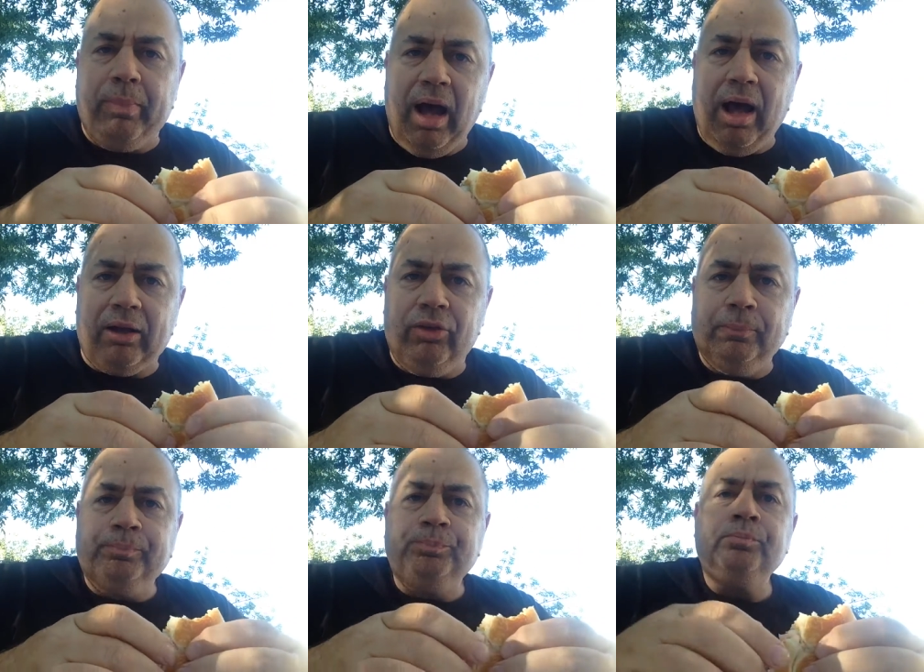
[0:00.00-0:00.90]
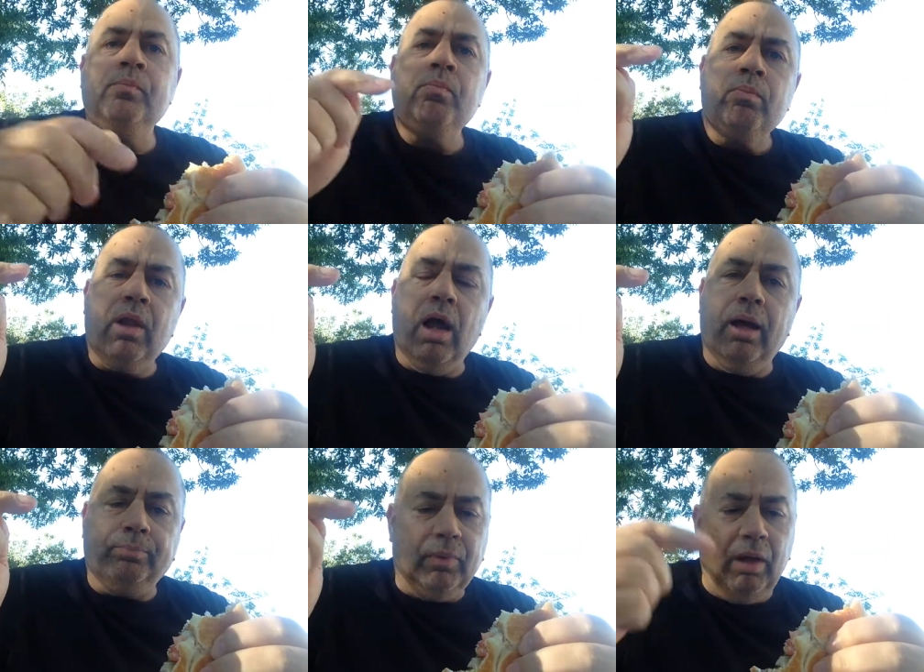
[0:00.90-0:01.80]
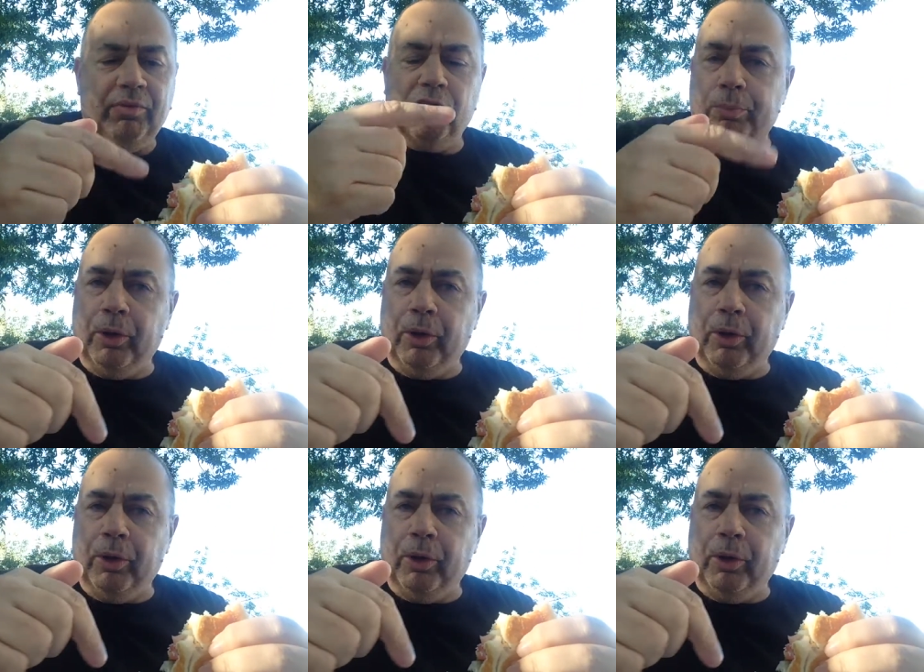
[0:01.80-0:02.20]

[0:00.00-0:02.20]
box um, of this